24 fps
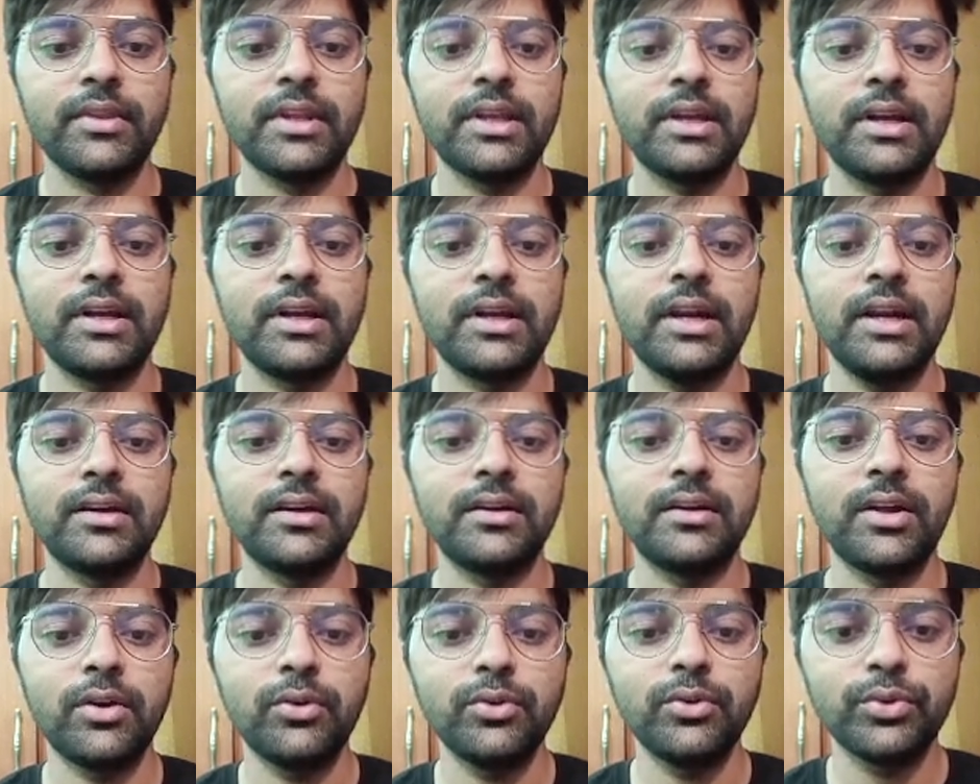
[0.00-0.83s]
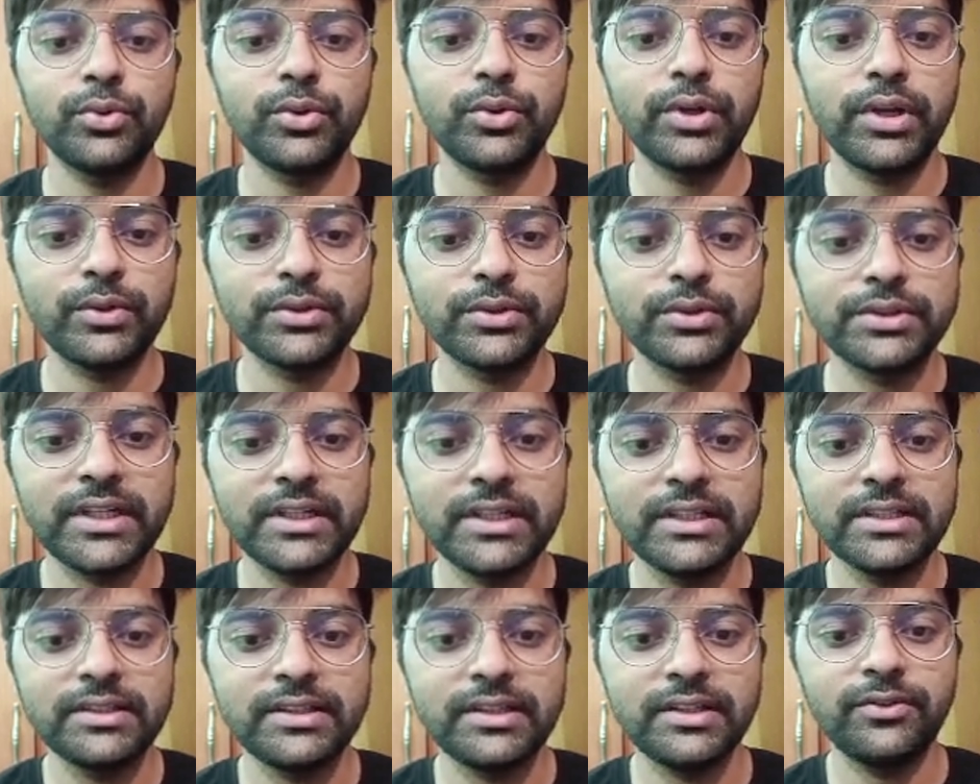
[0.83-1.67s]
right? Now to negotiate
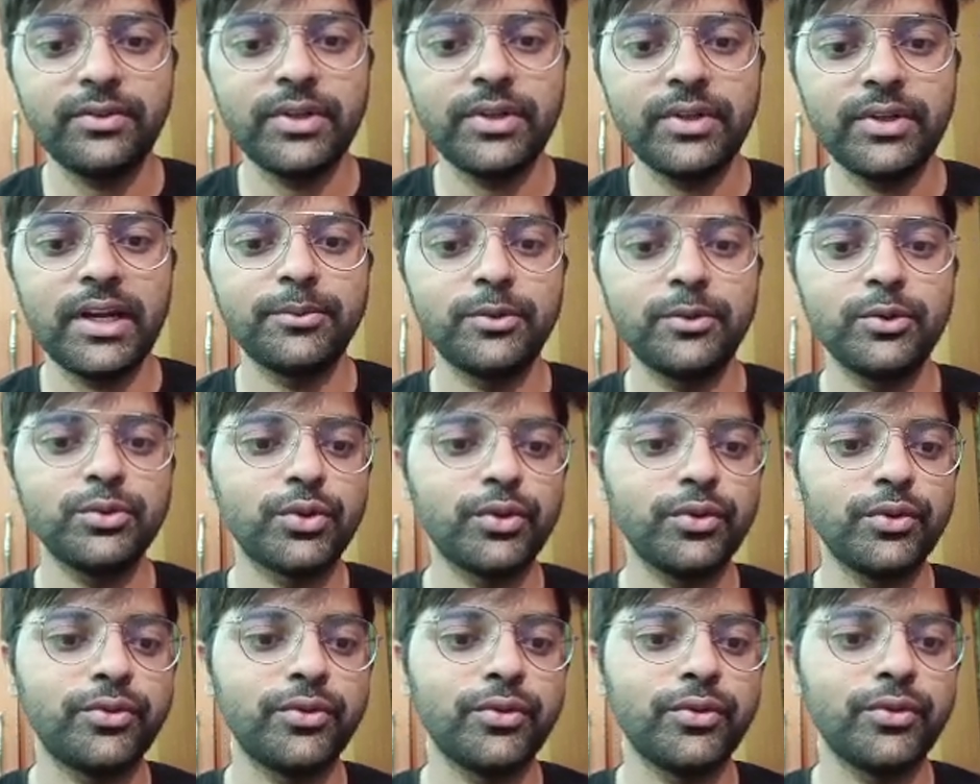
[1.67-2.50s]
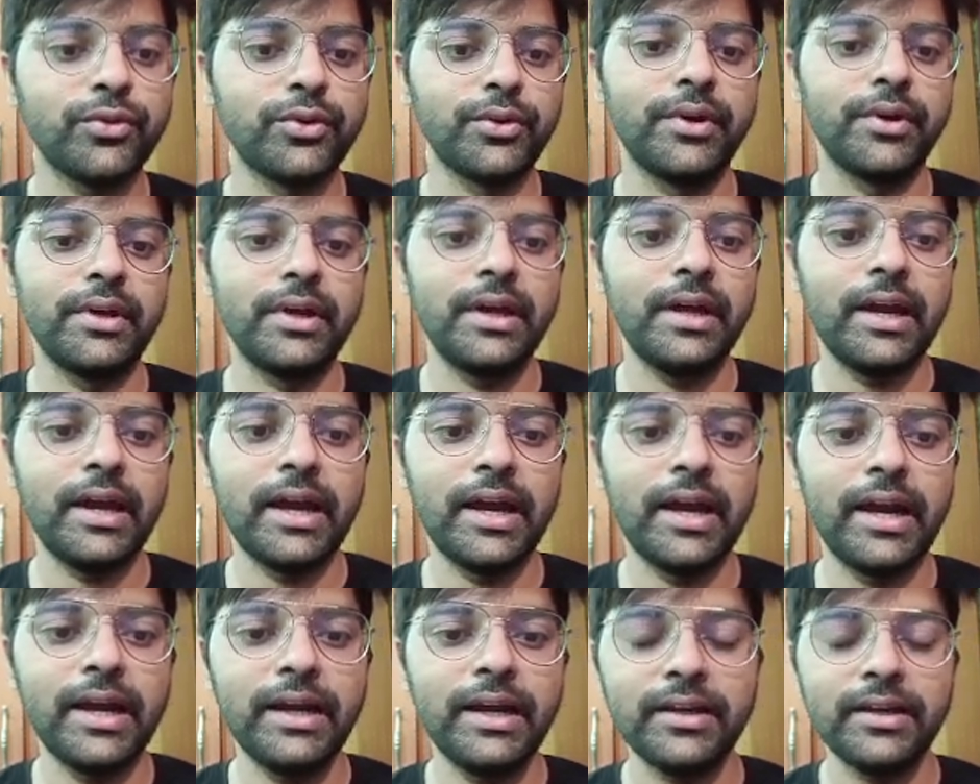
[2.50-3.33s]
this, he will have to throw 4,
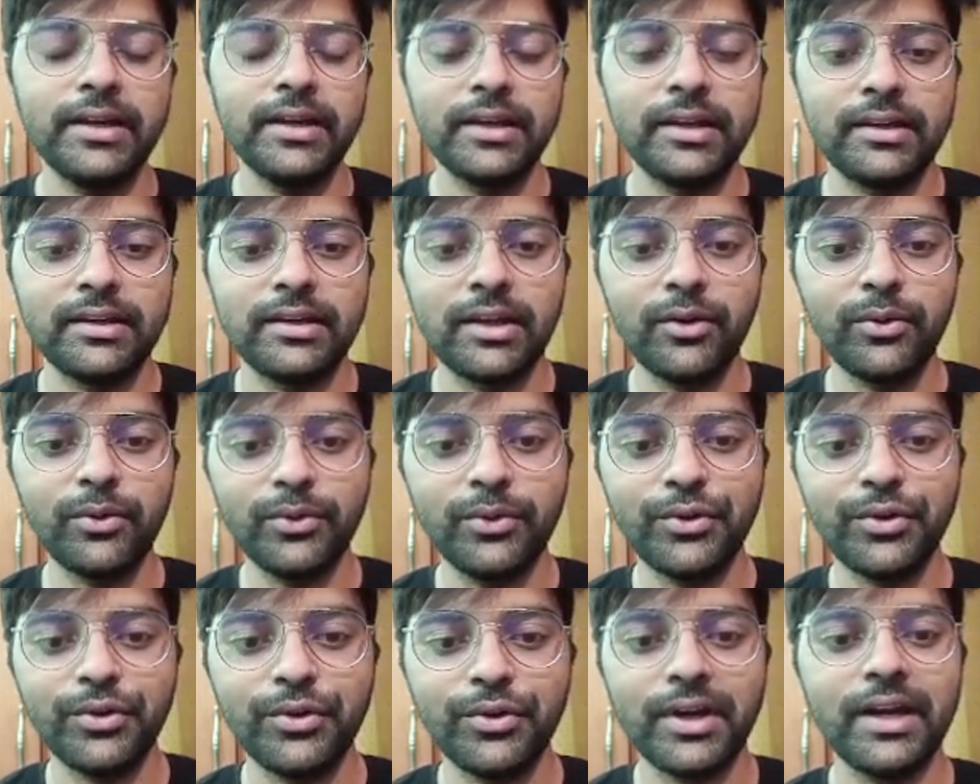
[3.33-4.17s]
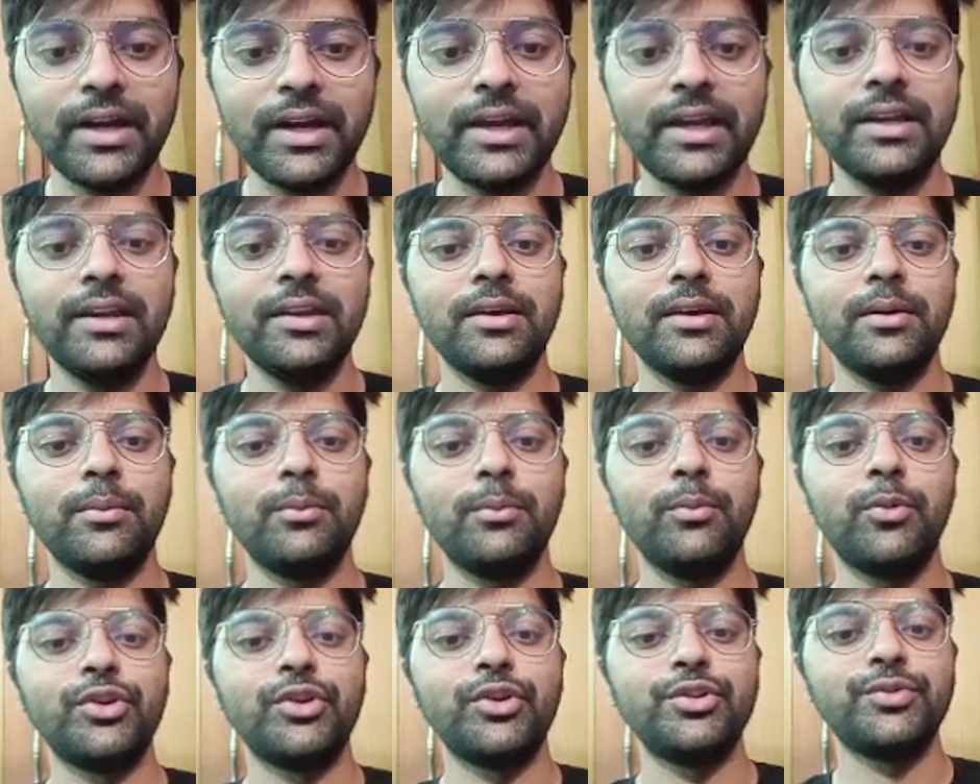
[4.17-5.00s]
and now again
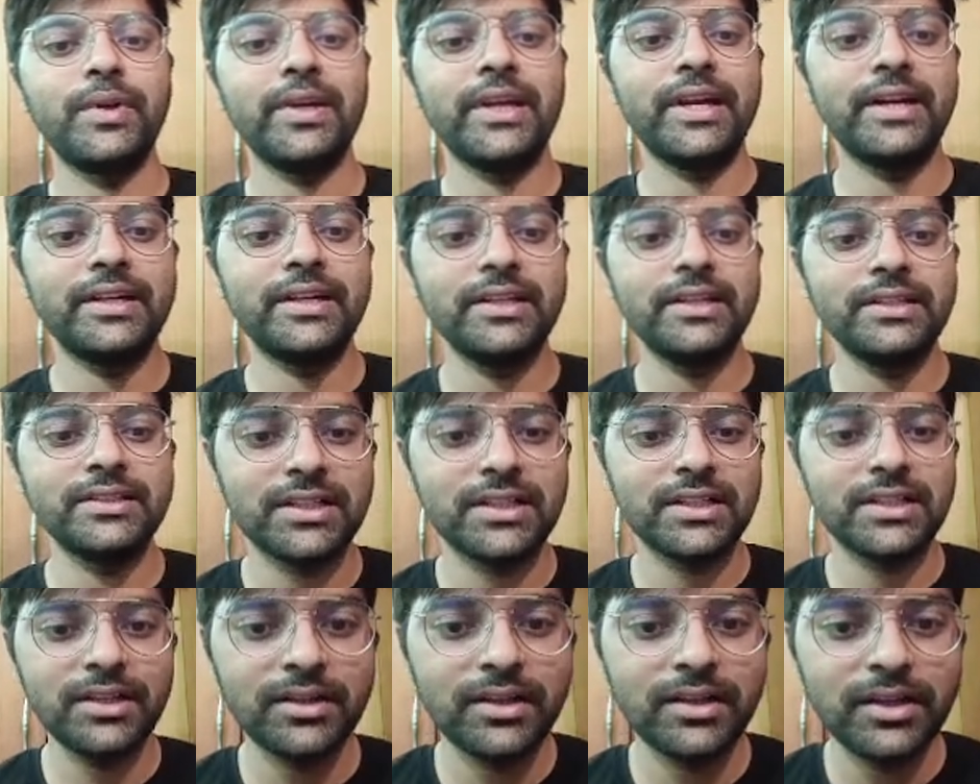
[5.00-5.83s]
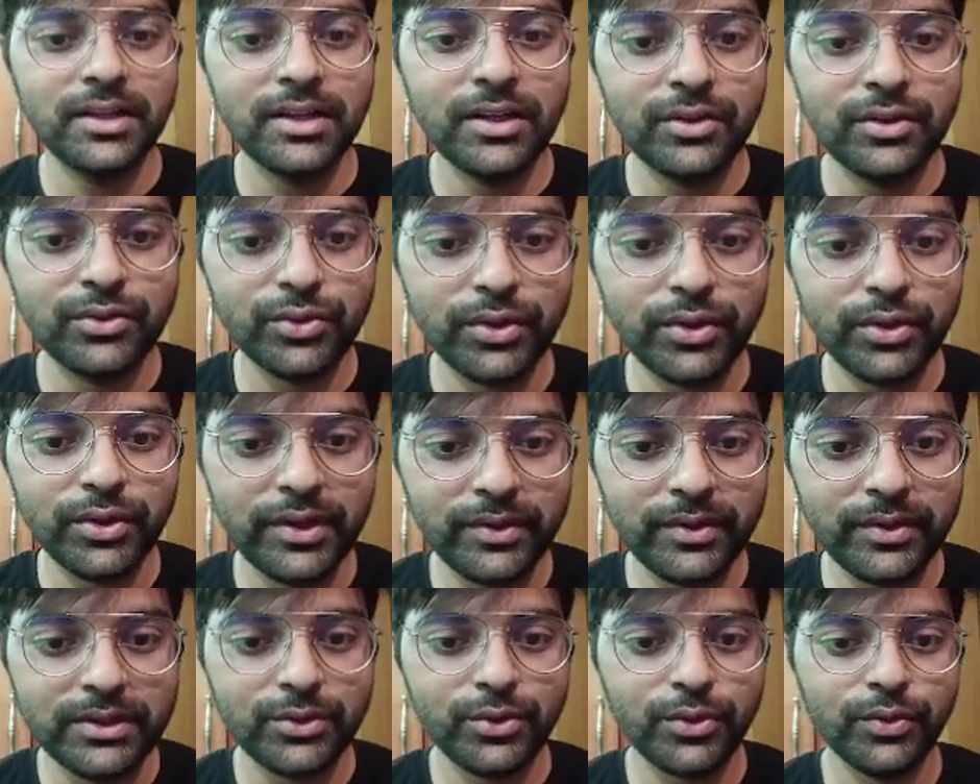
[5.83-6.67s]
Boris will get his turn, so he
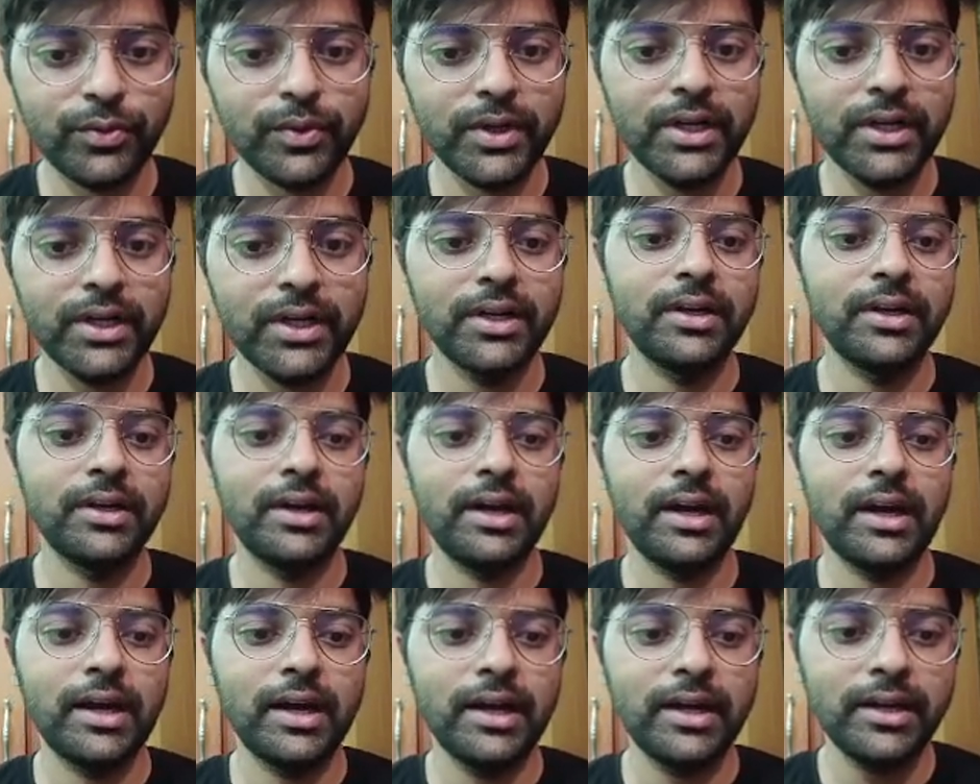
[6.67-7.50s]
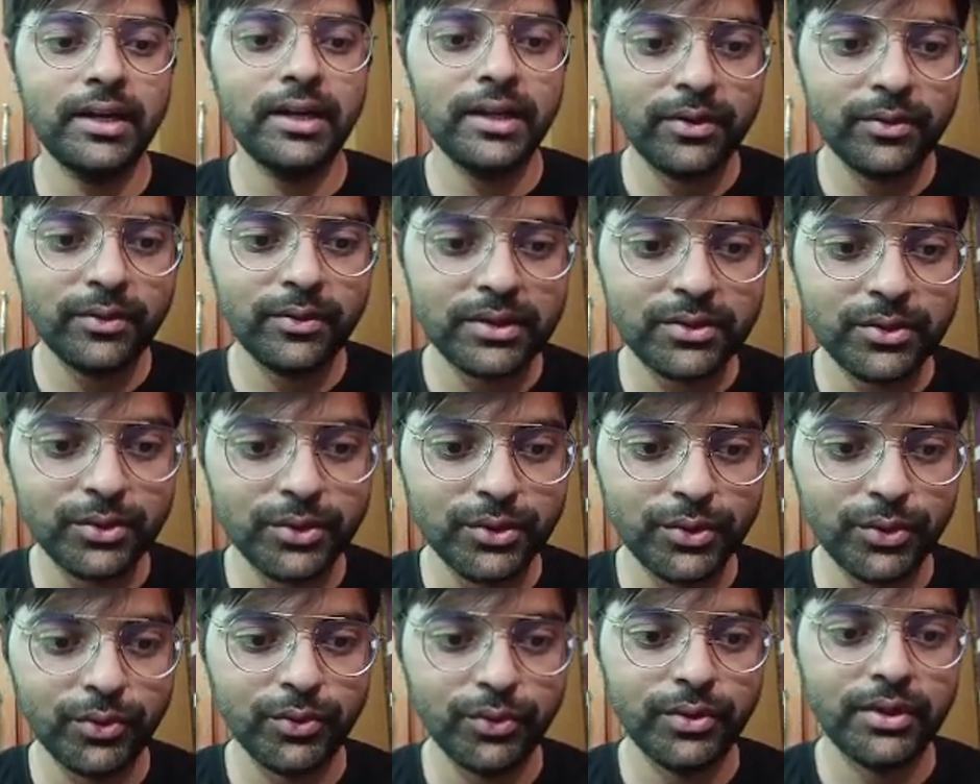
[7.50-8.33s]
will throw 1 and he will throw
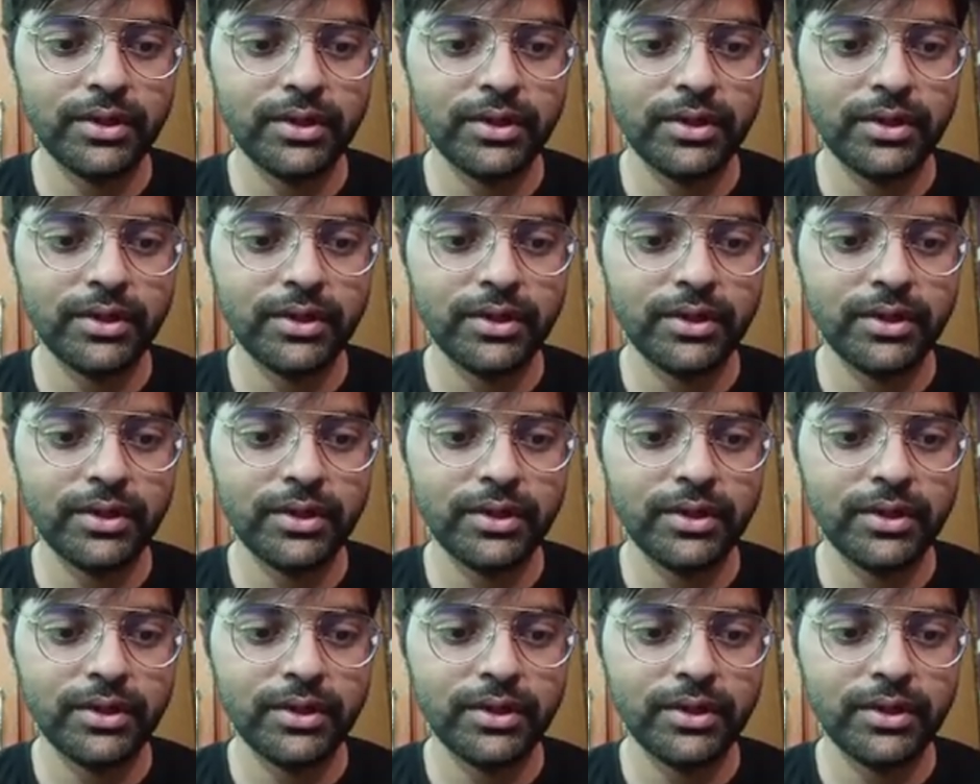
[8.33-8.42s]
2.